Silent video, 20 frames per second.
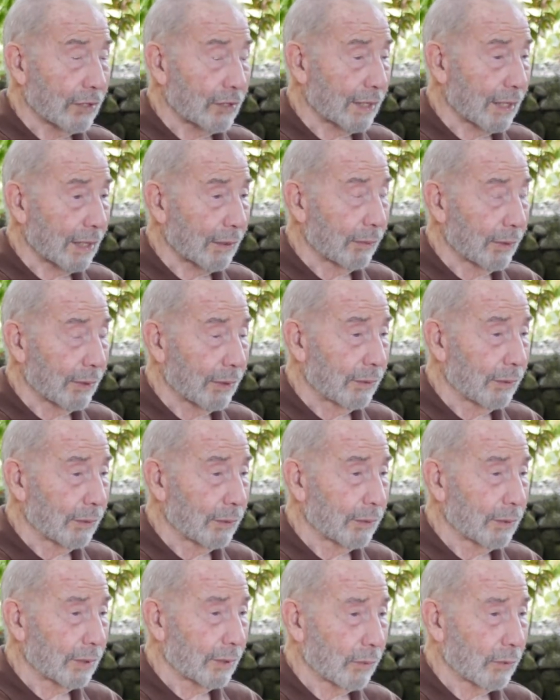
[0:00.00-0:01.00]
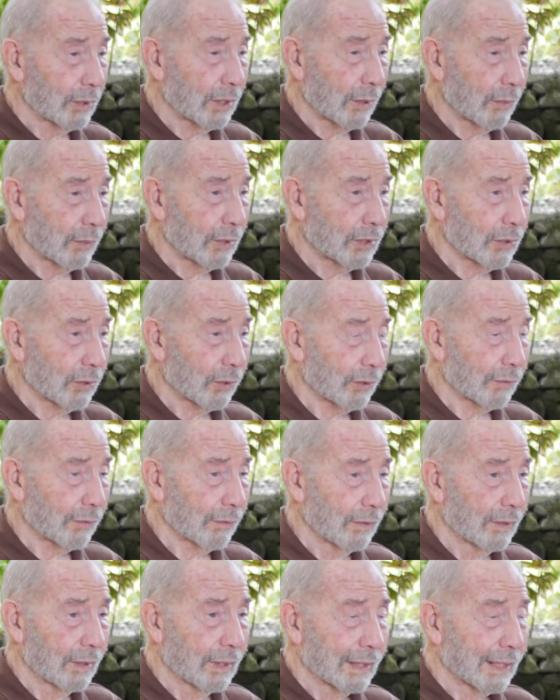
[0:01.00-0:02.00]
thing we do is sort of
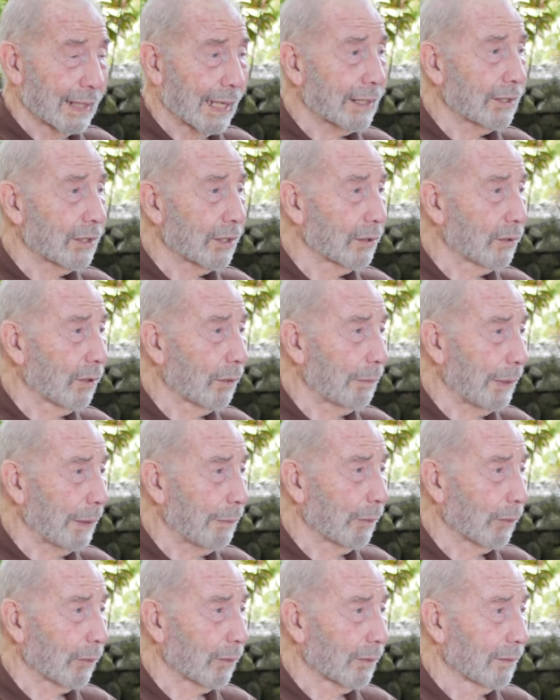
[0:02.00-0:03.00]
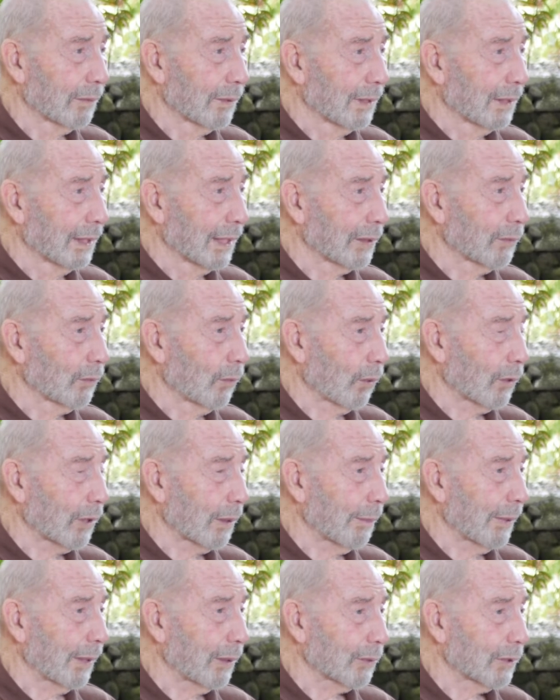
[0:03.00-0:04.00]
get to know people and walk
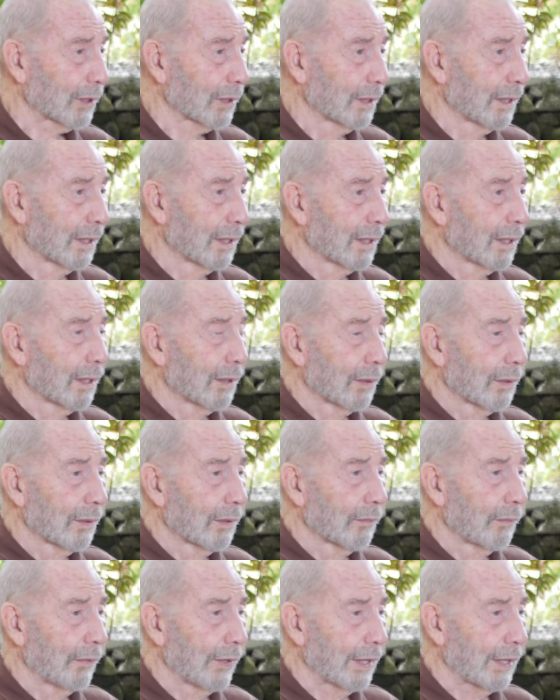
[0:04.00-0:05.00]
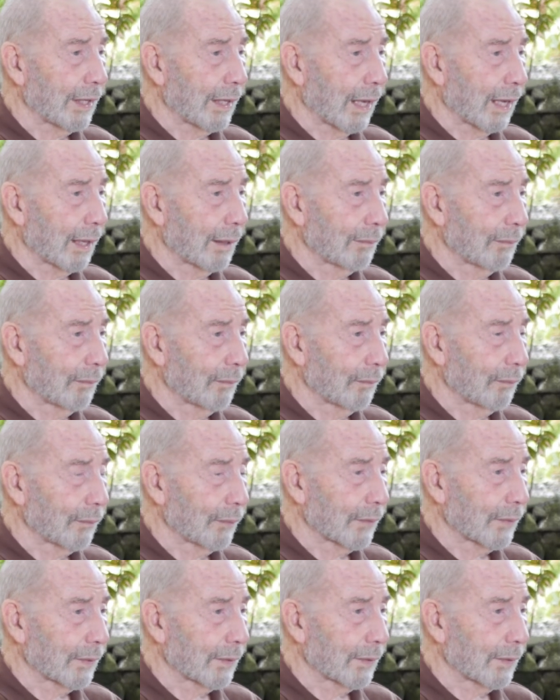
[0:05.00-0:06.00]
about.
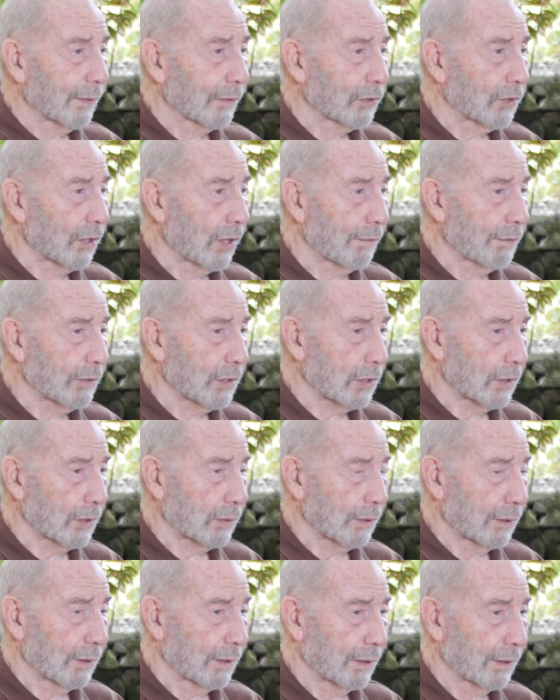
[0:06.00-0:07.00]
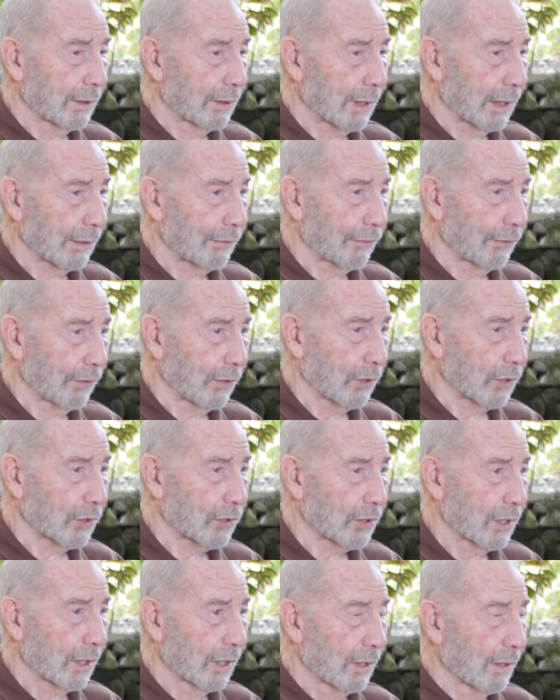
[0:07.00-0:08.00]
The services at first,
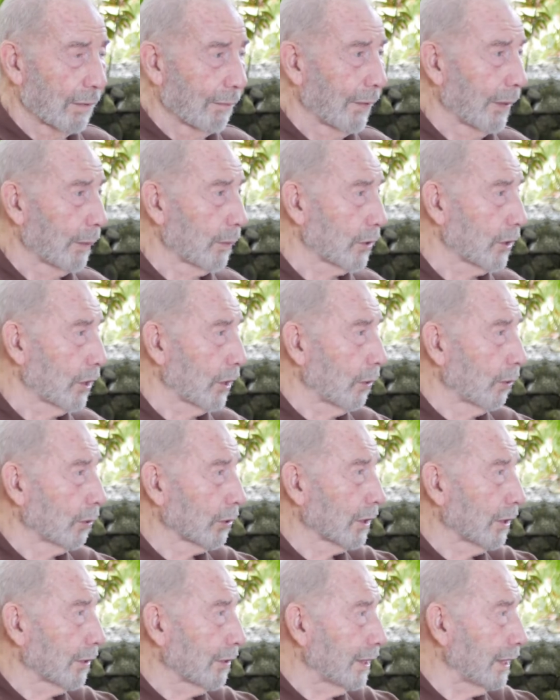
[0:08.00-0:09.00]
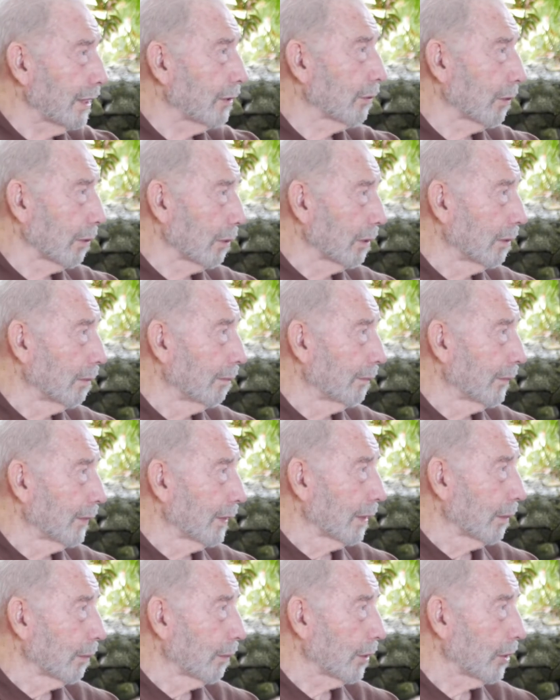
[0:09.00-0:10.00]
there was the old cathedral,
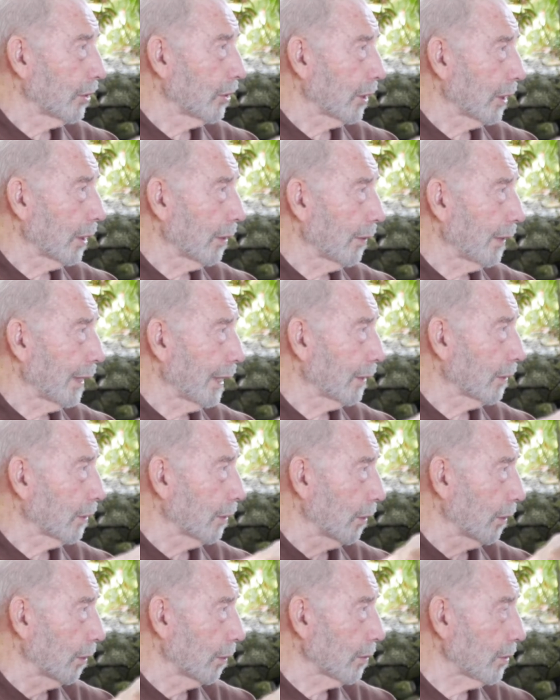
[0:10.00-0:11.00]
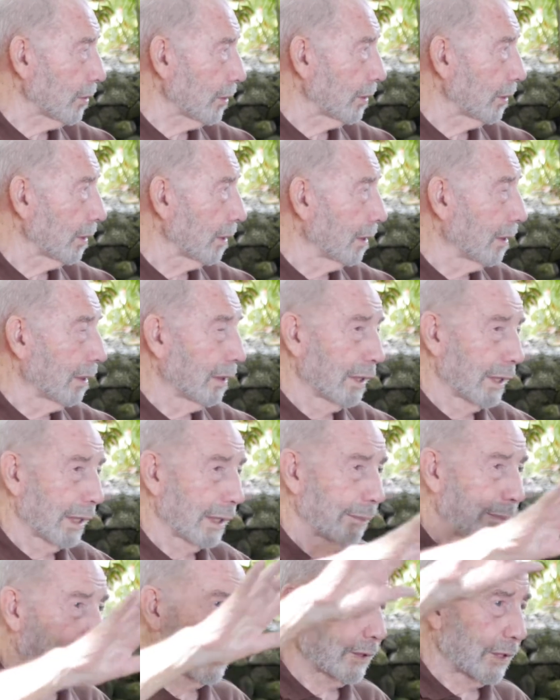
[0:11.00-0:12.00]
which they closed and
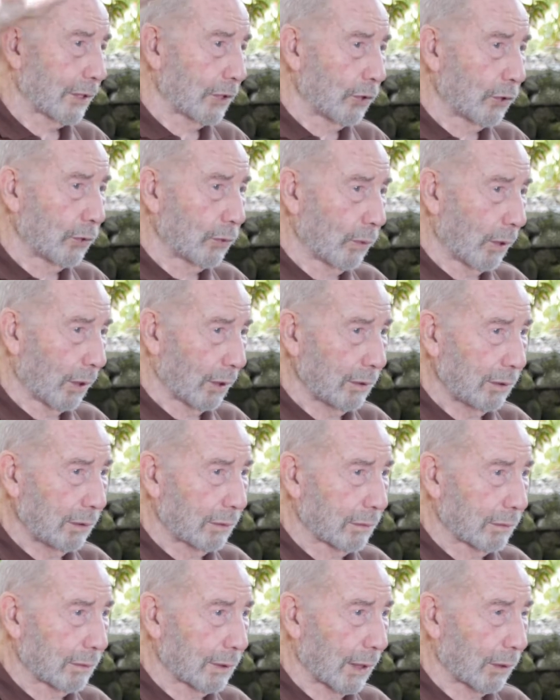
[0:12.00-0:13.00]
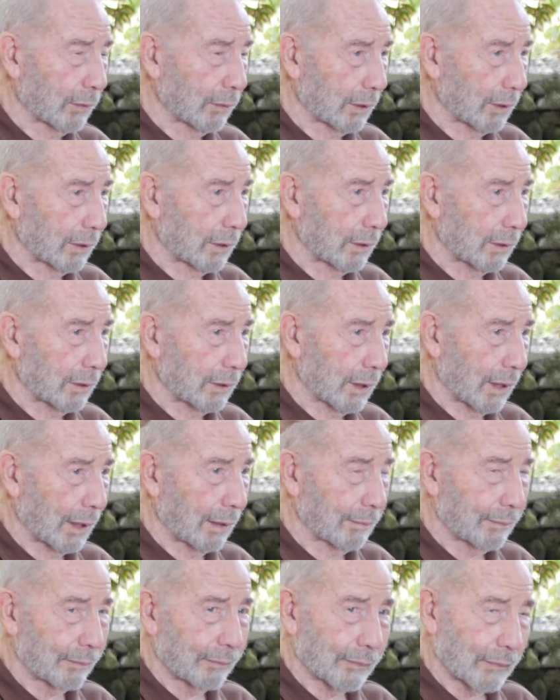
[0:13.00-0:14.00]
built a new one, down at
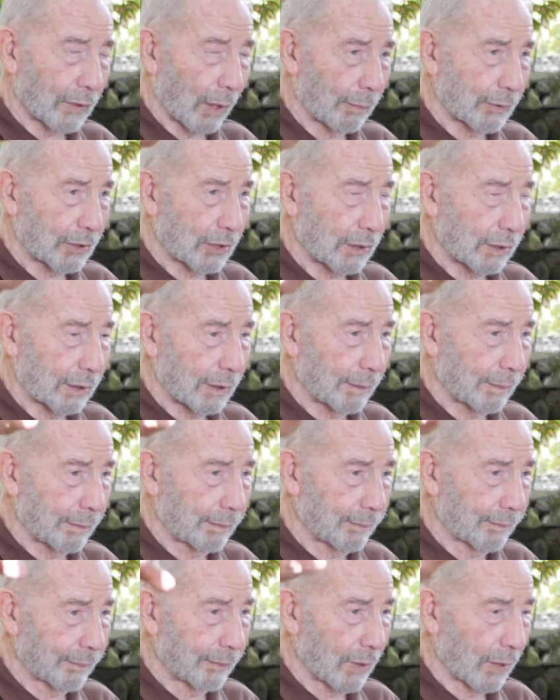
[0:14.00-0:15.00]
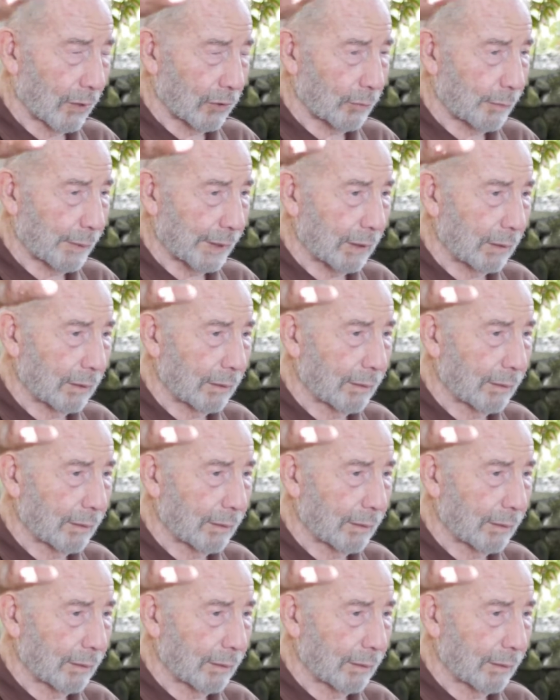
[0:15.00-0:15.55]
opposite the hospital,